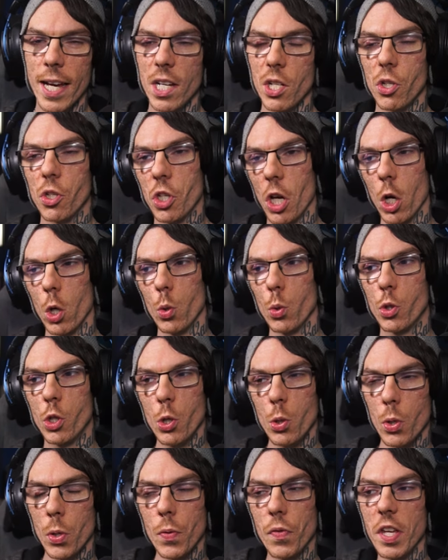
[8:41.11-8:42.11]
So,
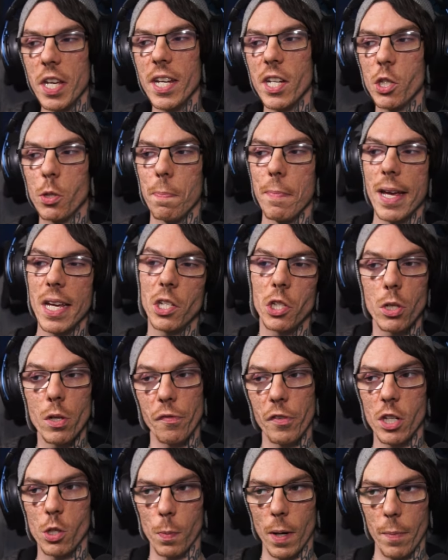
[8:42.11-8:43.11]
do these make
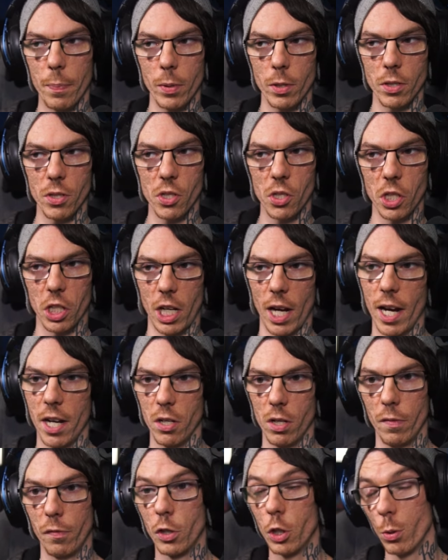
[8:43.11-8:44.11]
Yuffie's weapons
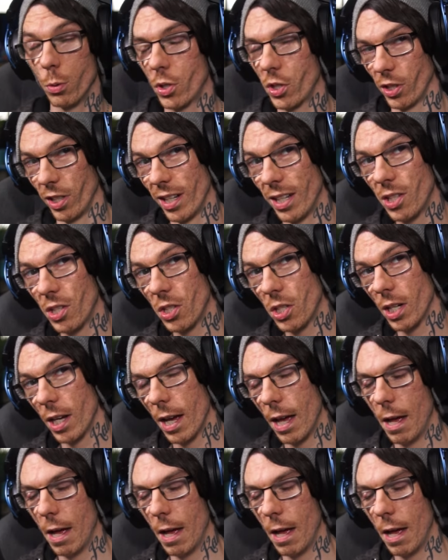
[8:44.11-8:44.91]
kind of useless?